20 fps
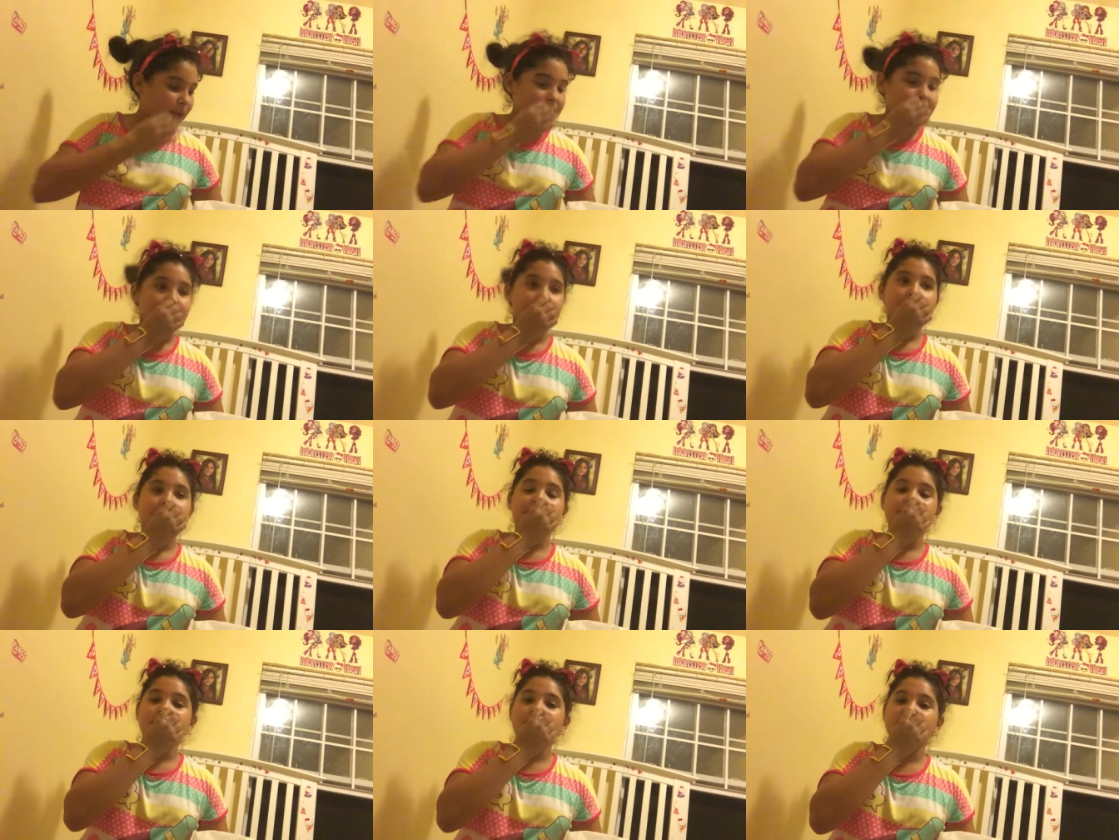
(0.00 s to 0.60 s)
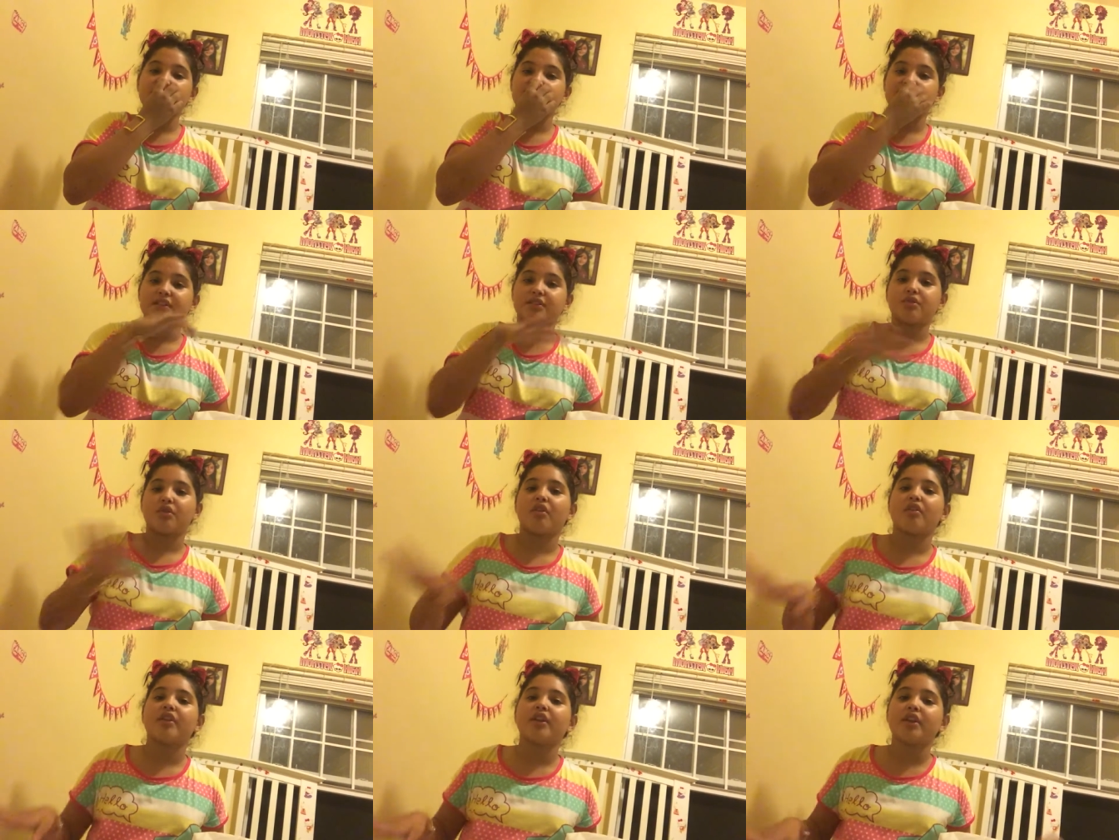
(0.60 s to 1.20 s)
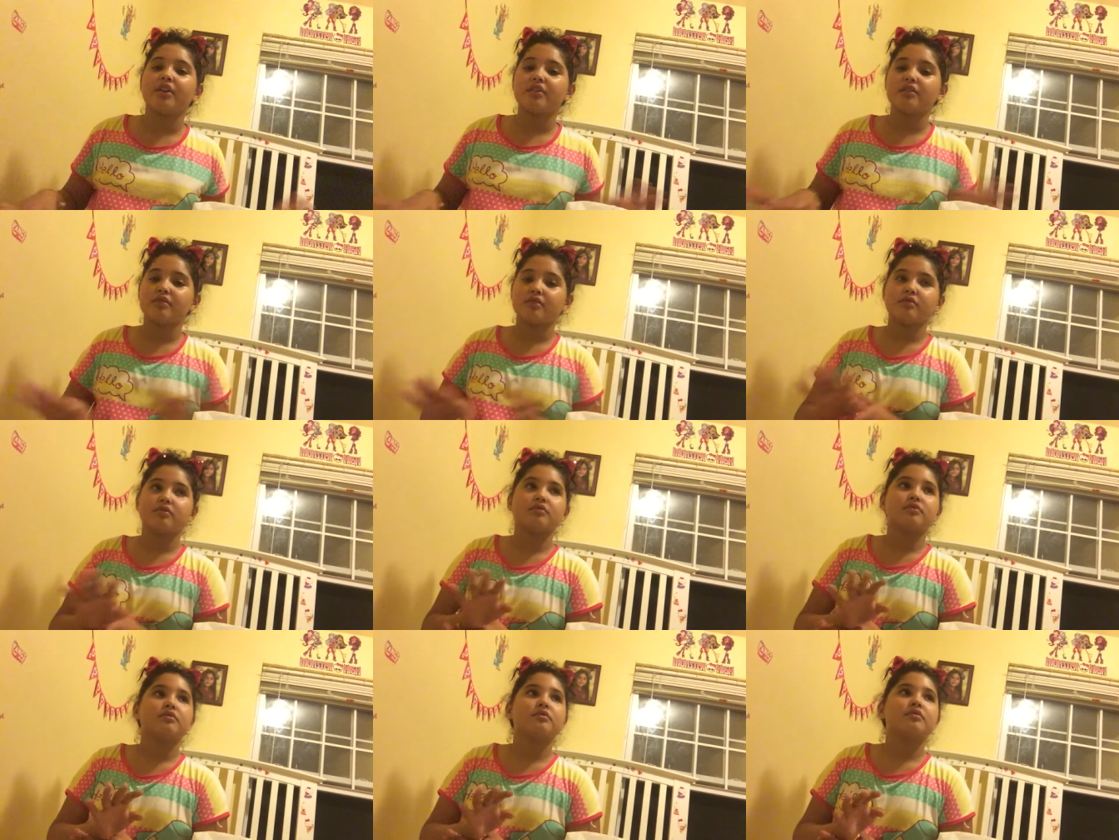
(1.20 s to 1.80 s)
I might be doing tutorial.
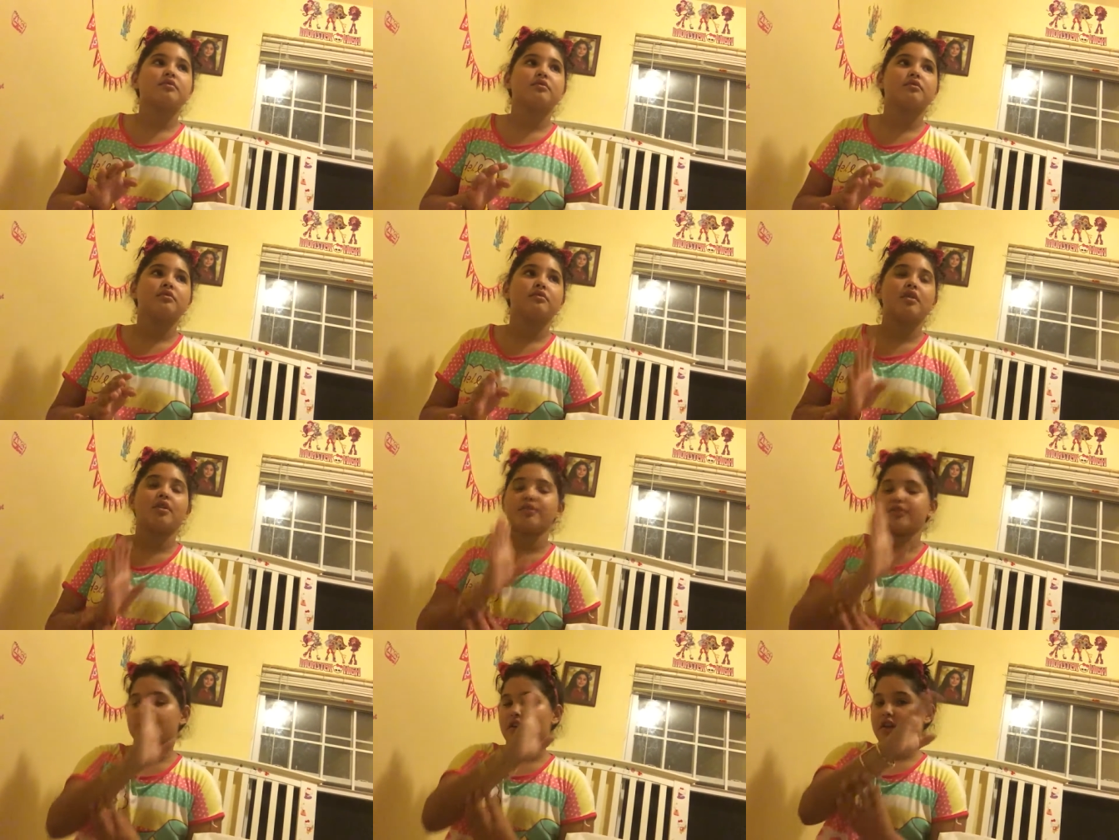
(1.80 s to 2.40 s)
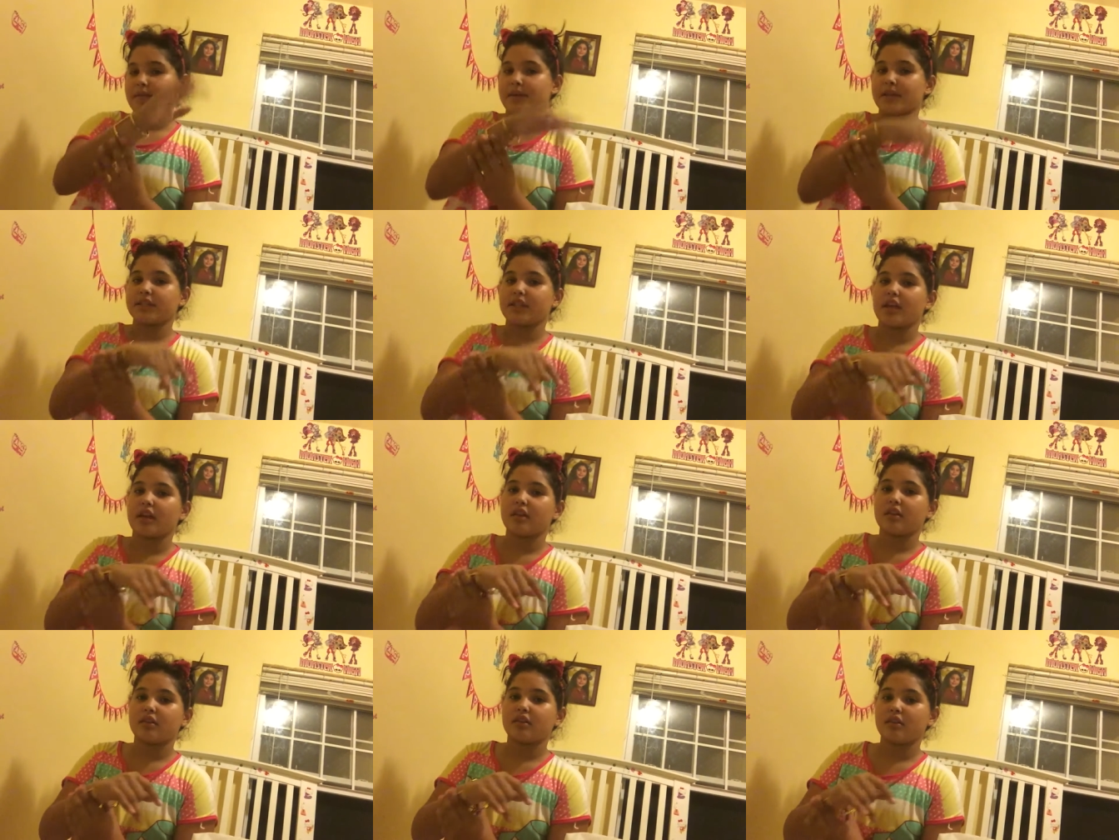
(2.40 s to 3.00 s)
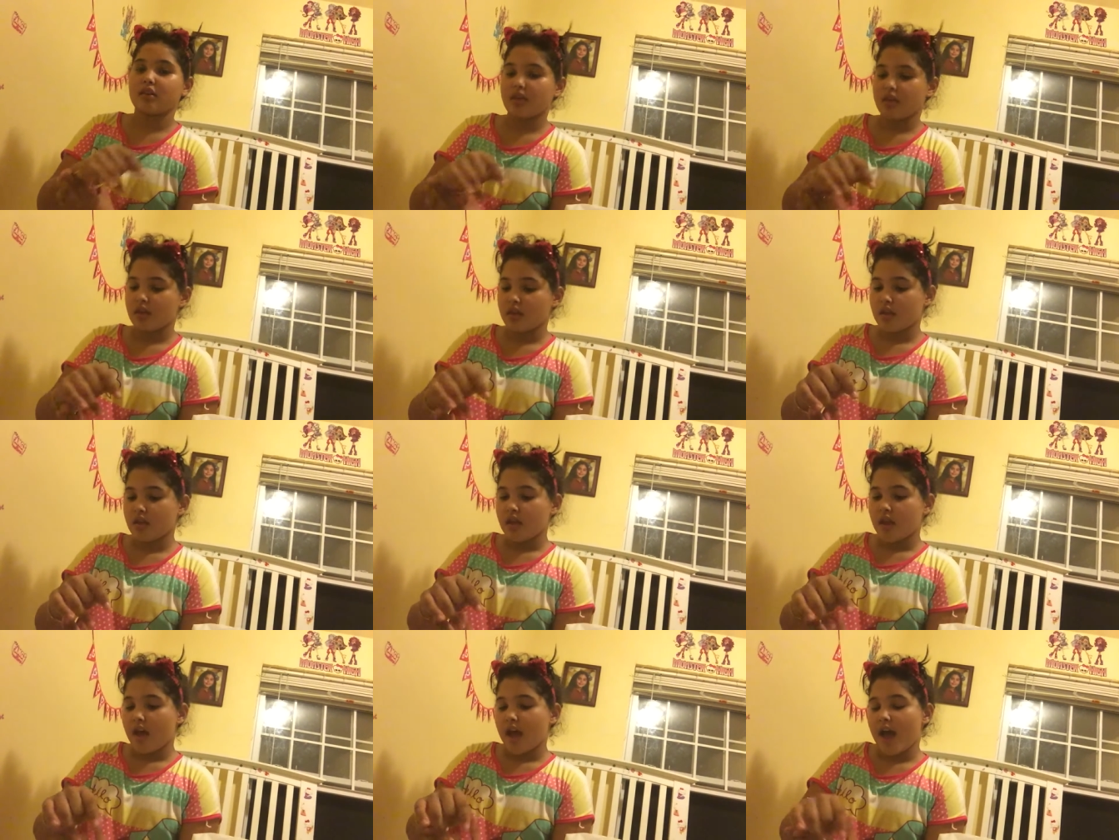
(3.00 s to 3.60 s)
Oh, sorry about that.
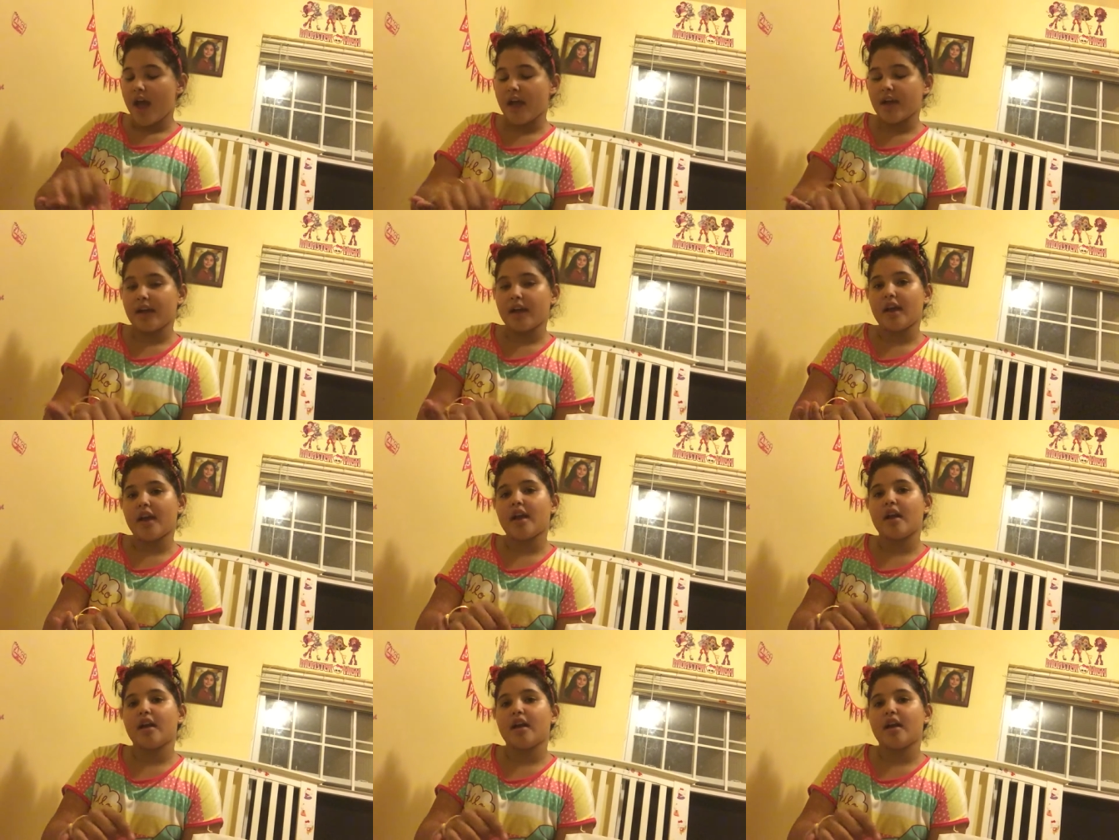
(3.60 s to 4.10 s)
I,